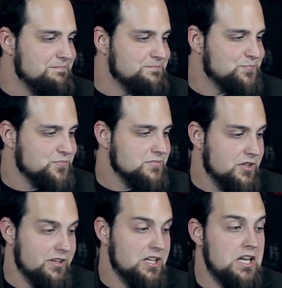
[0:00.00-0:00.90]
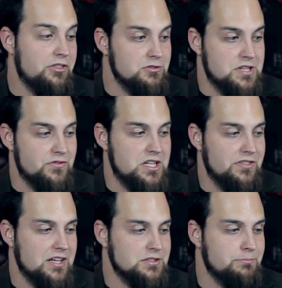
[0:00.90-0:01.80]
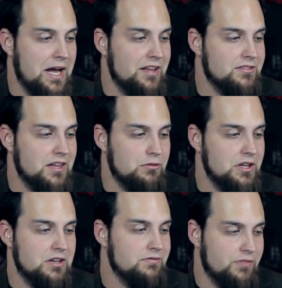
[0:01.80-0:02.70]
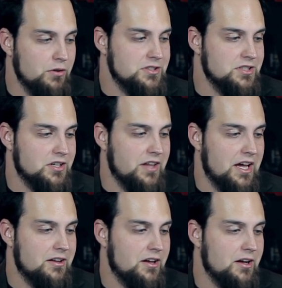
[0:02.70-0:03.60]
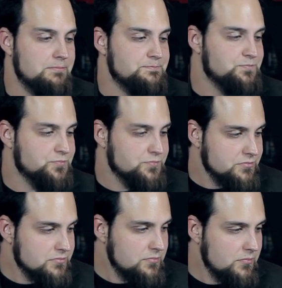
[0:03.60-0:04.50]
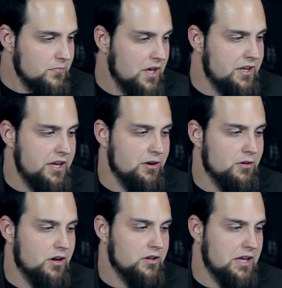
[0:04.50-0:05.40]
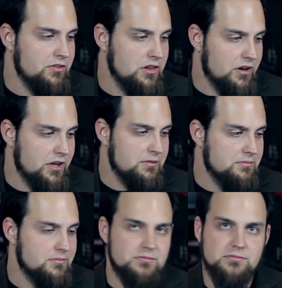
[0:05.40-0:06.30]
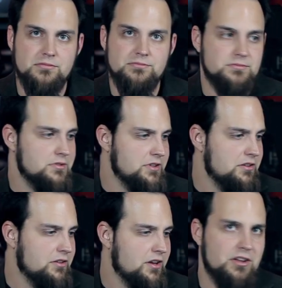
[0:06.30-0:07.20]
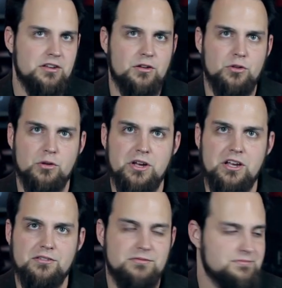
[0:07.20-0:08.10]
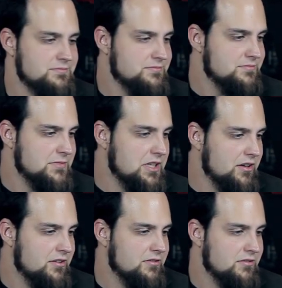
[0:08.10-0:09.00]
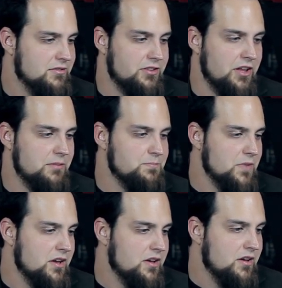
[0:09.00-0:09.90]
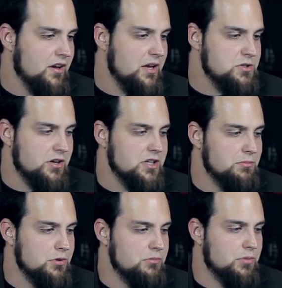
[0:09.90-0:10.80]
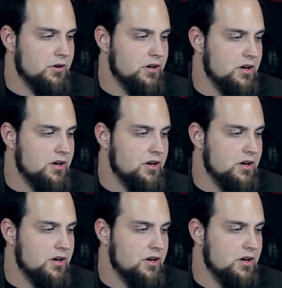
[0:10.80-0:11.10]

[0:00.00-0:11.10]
um, they needed those 17,000 patents. They really didn't focus on that. Um, and here, uh, David Lai, Louis. Louis. I Louis? I think. I think he was talking to Bloomberg,